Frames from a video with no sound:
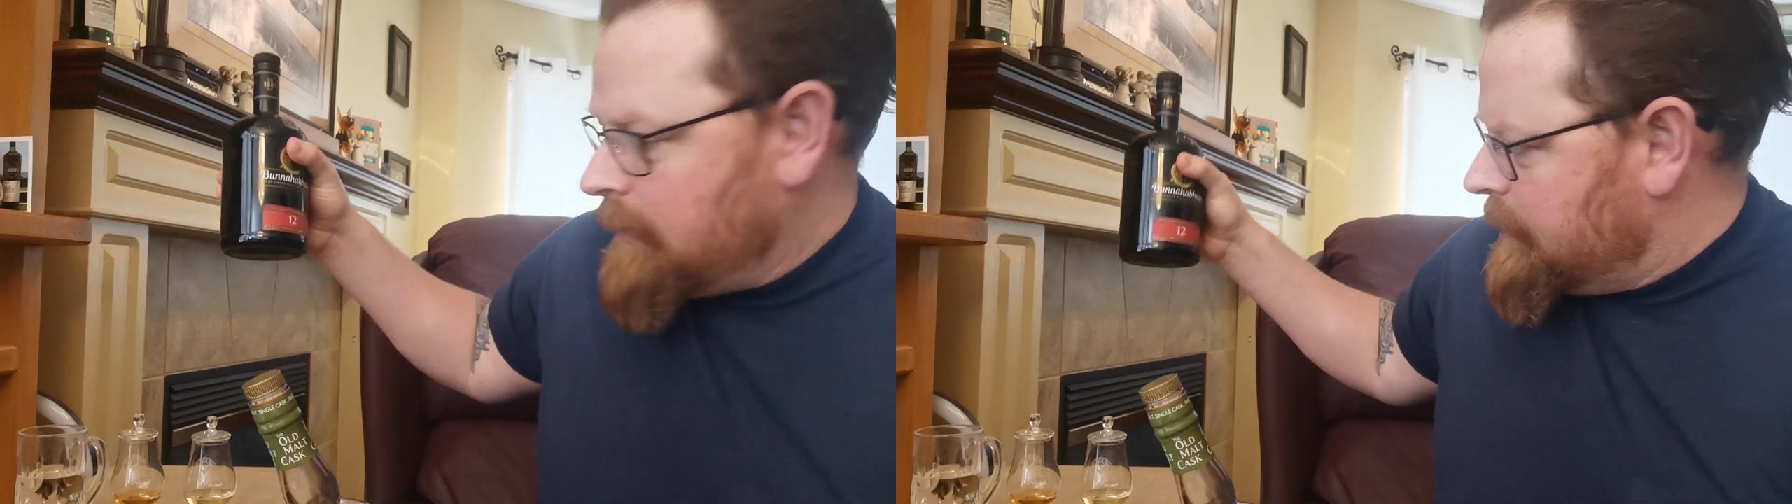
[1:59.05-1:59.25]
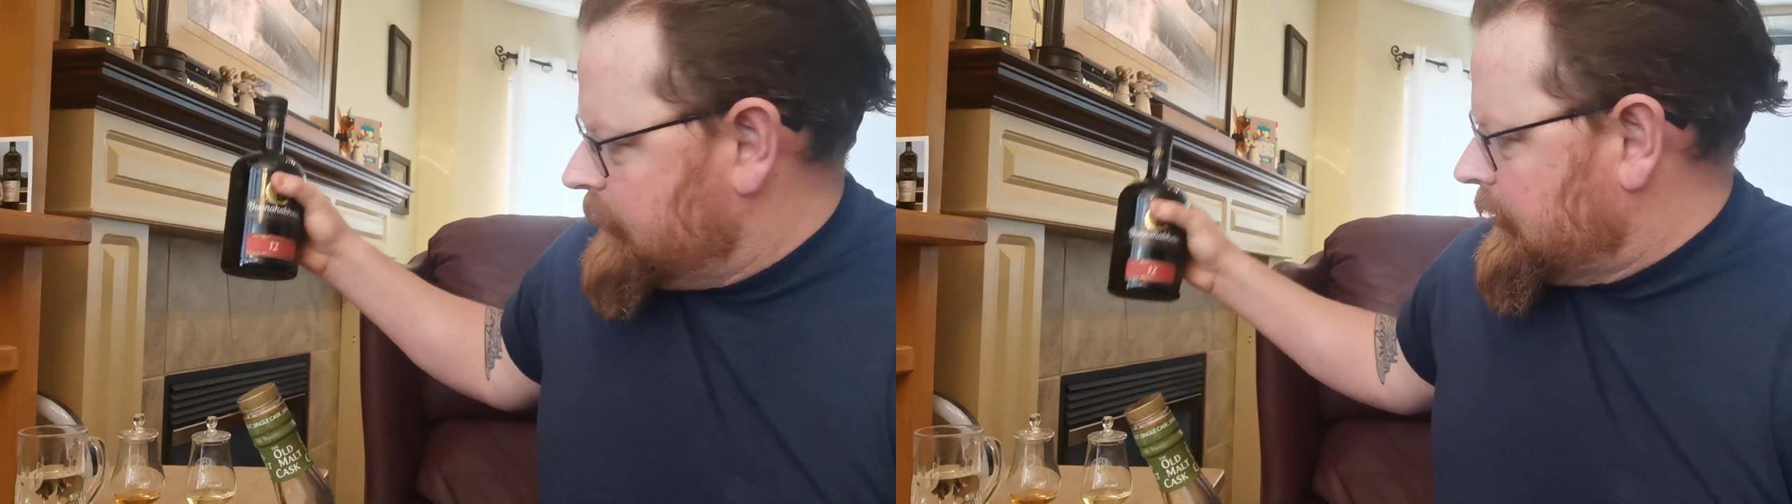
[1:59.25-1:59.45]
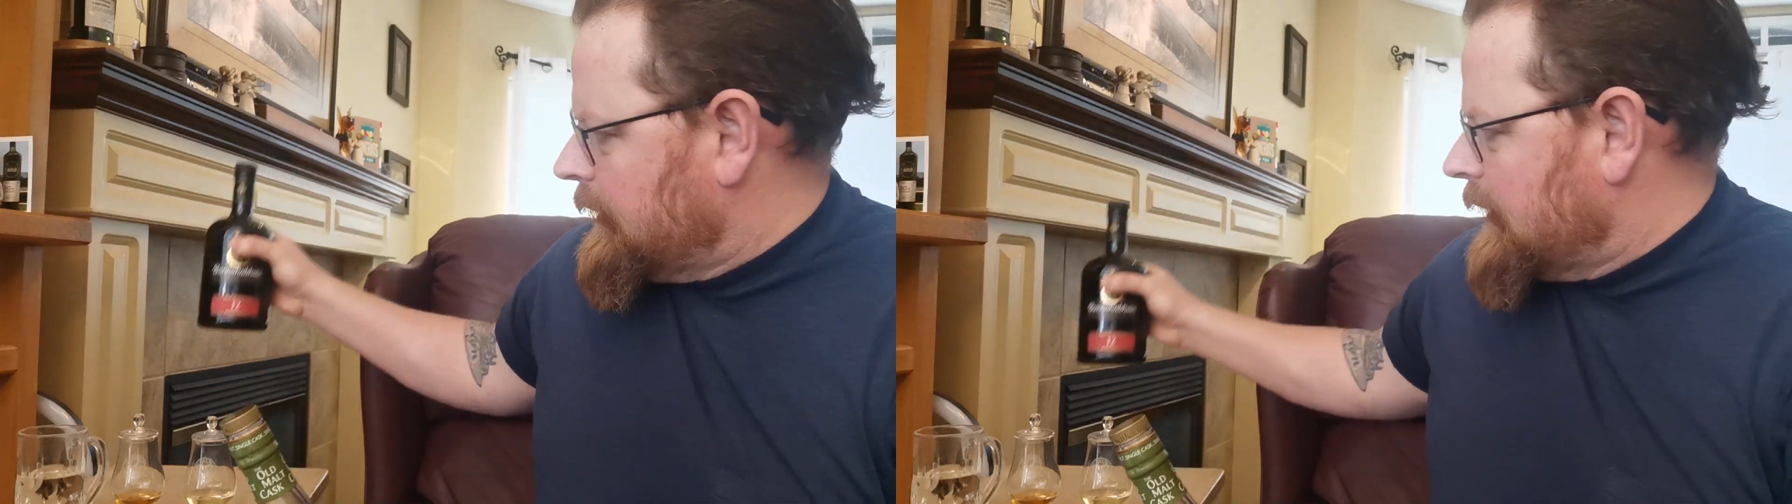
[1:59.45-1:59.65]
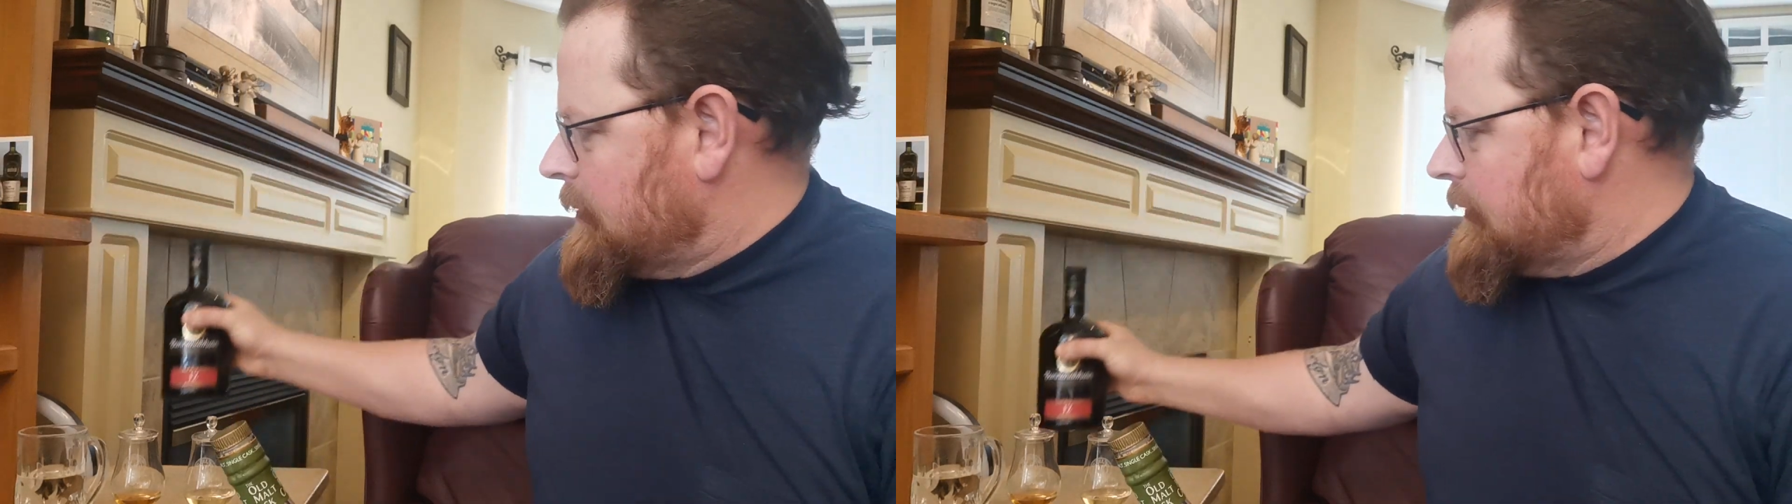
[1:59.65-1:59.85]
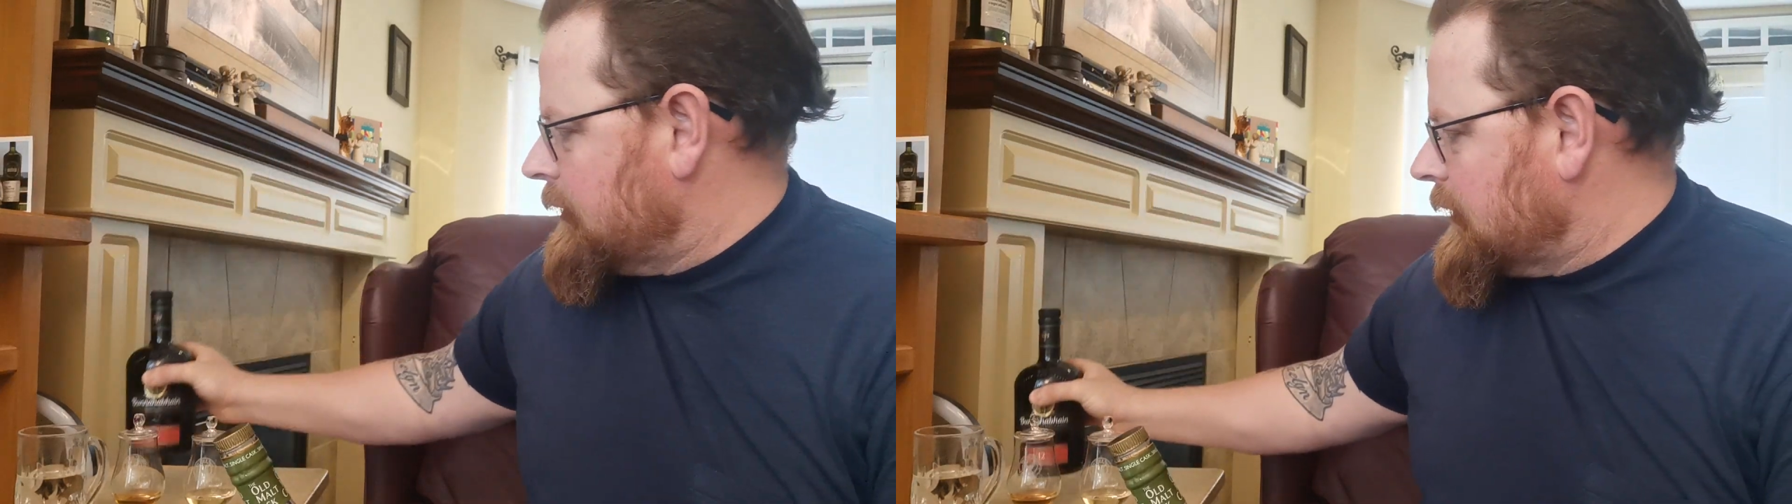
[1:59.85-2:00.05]

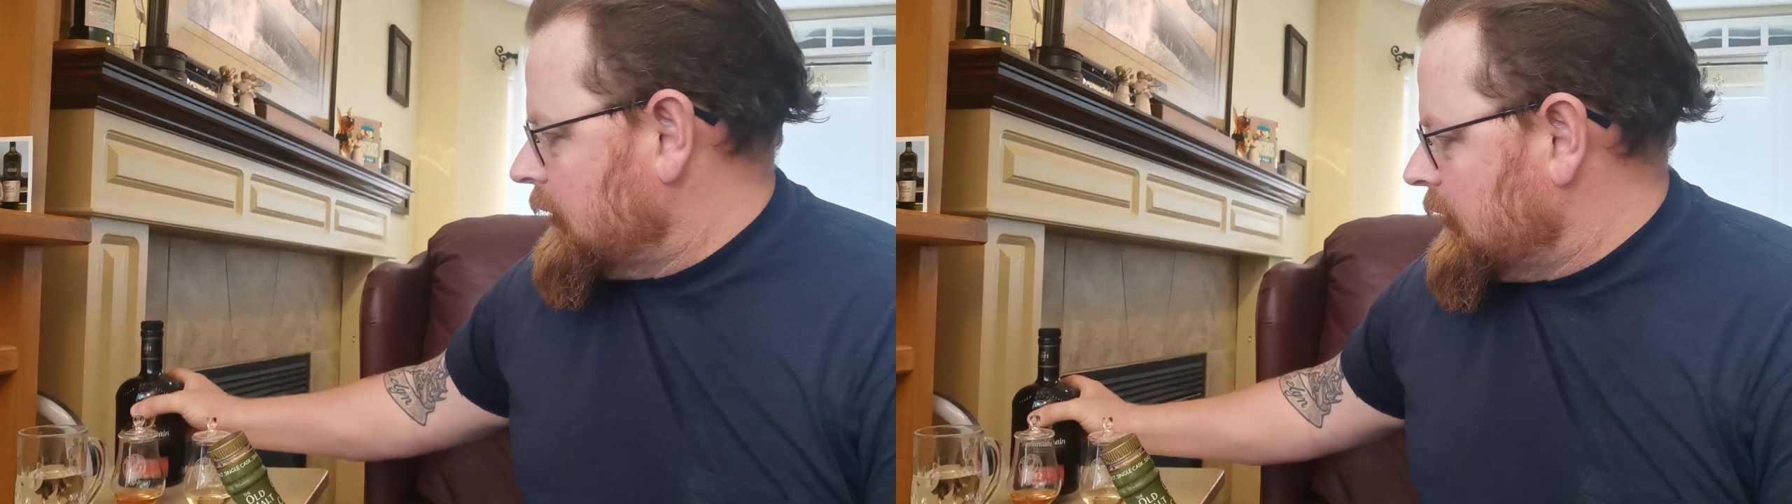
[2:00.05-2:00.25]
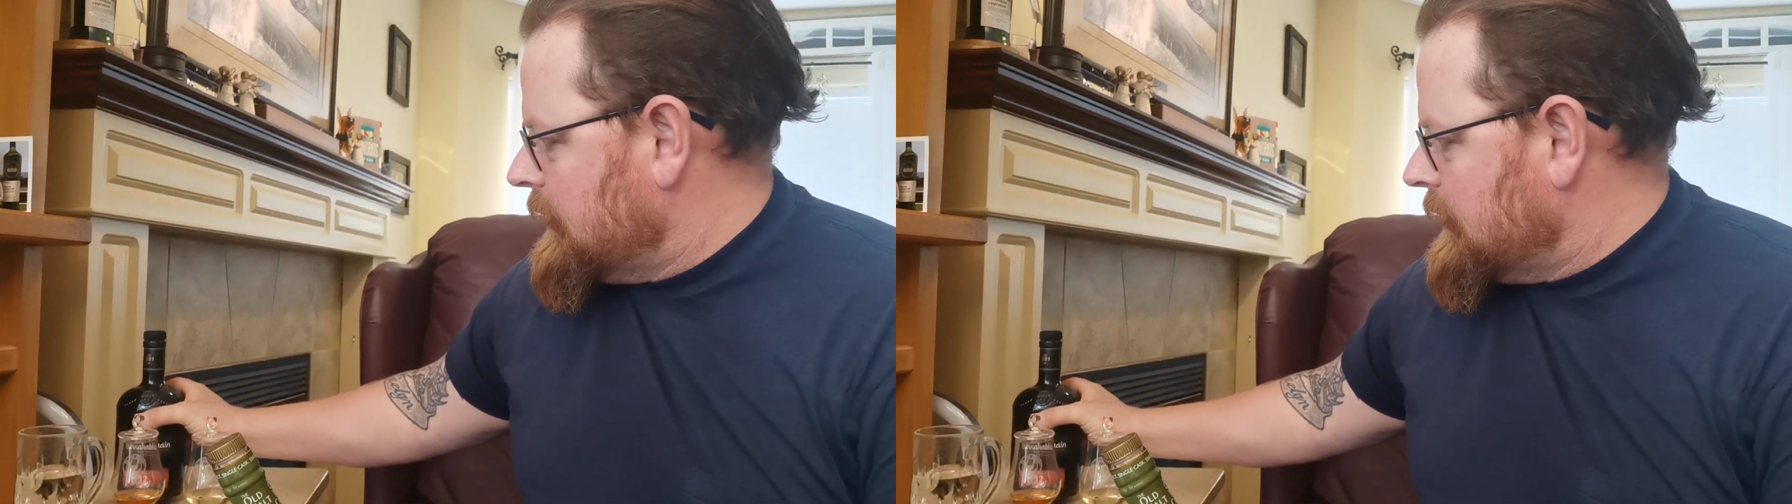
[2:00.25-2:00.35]
ABV.